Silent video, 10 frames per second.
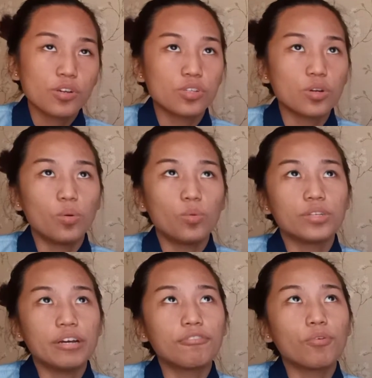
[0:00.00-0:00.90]
So
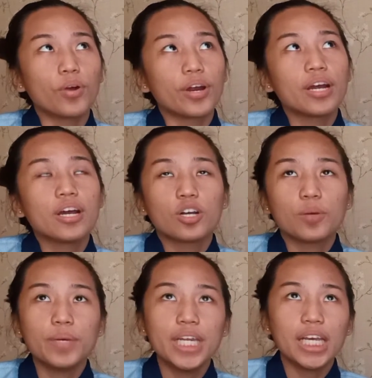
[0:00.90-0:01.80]
therefore,
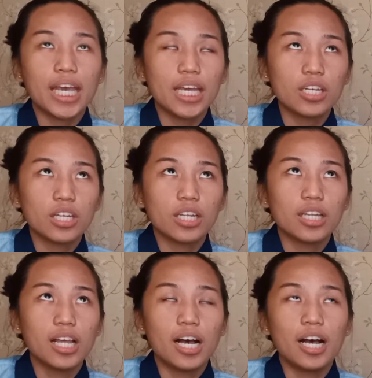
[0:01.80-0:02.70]

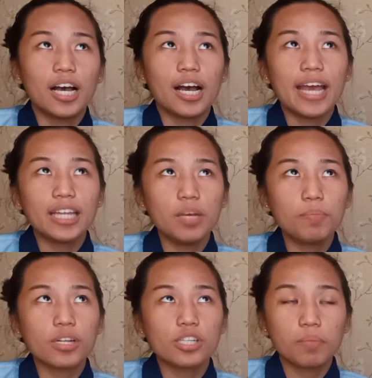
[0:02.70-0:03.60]
the IT
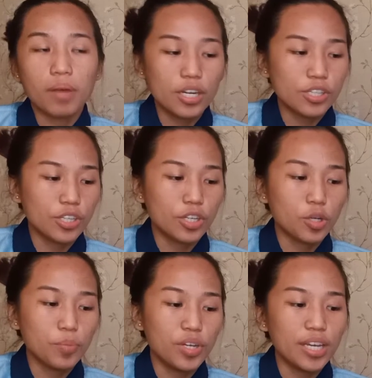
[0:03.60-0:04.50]
project manager
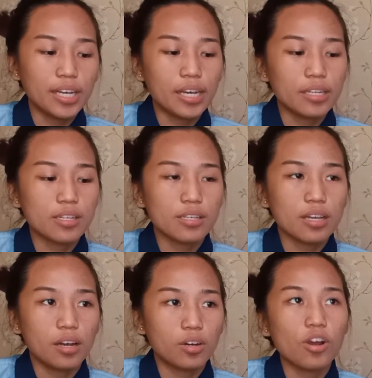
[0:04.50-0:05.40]
communicates
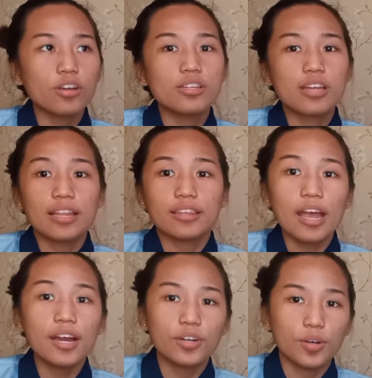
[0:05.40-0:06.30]
across the
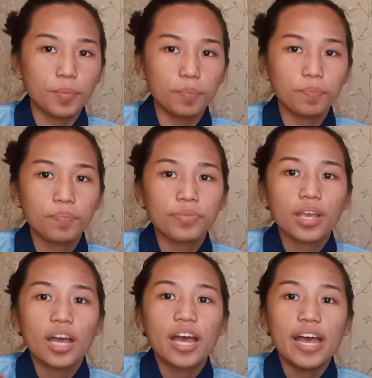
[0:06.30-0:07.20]
entire group
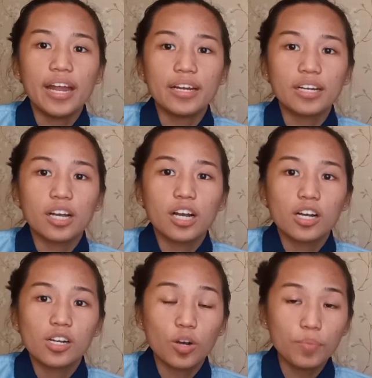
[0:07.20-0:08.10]
and
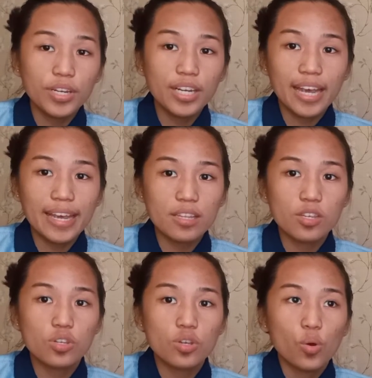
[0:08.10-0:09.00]

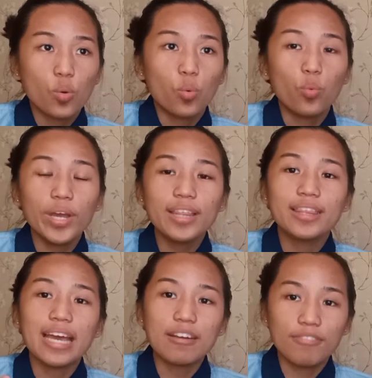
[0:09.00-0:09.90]
communicates
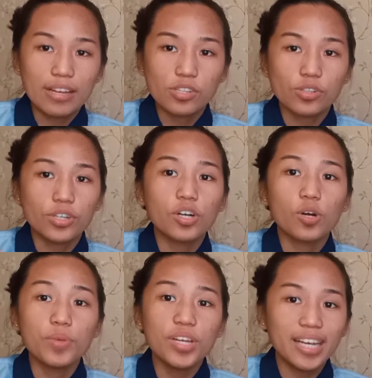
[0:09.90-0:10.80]
with the investor,
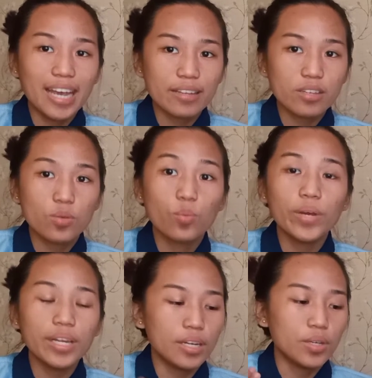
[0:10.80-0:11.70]
communicates
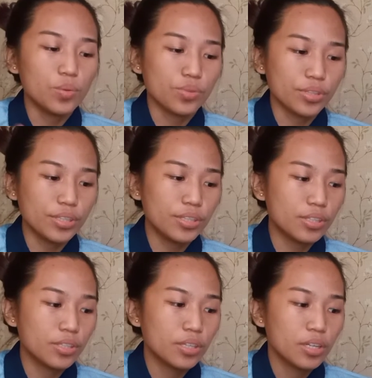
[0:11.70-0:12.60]
with the
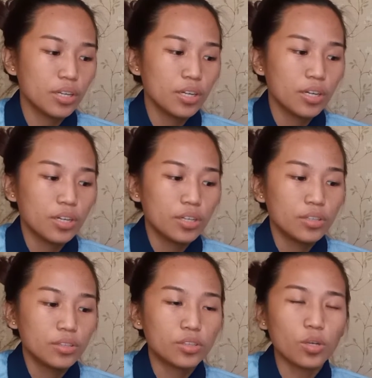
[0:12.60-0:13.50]
users.
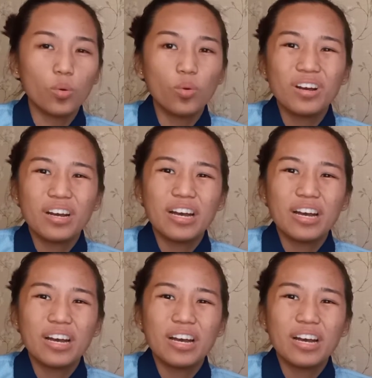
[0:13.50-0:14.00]
So